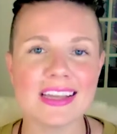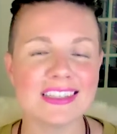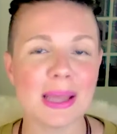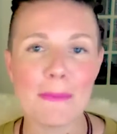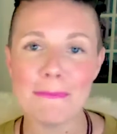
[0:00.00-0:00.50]

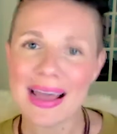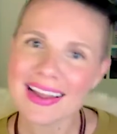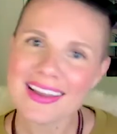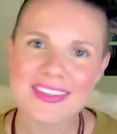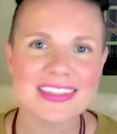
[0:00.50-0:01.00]
And
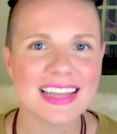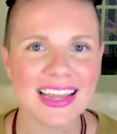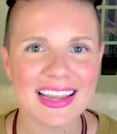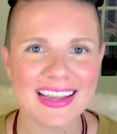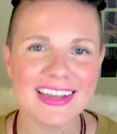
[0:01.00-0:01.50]
back in the
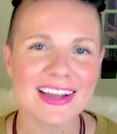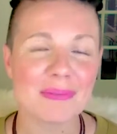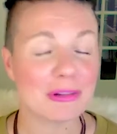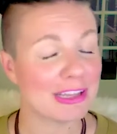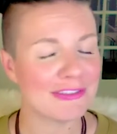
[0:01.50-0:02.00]
day,
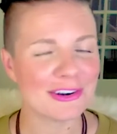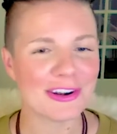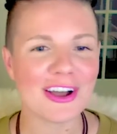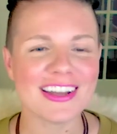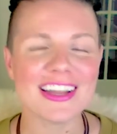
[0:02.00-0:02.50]
believe it
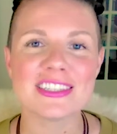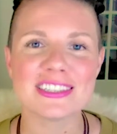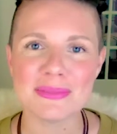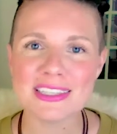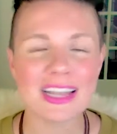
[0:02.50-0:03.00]
or not,
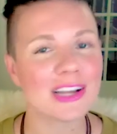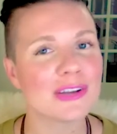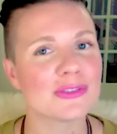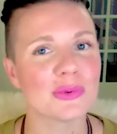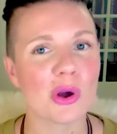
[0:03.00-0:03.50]
some
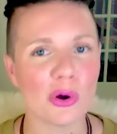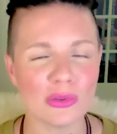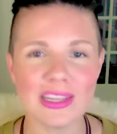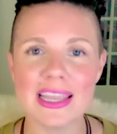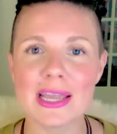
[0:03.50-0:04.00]
designers were
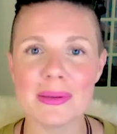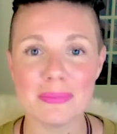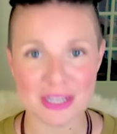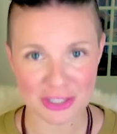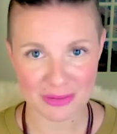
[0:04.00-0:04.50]
only
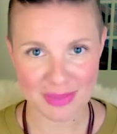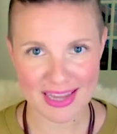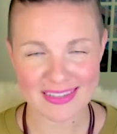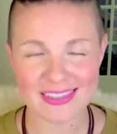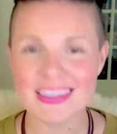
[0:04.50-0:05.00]

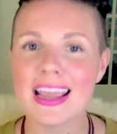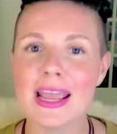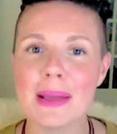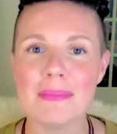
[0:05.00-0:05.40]
commission-based,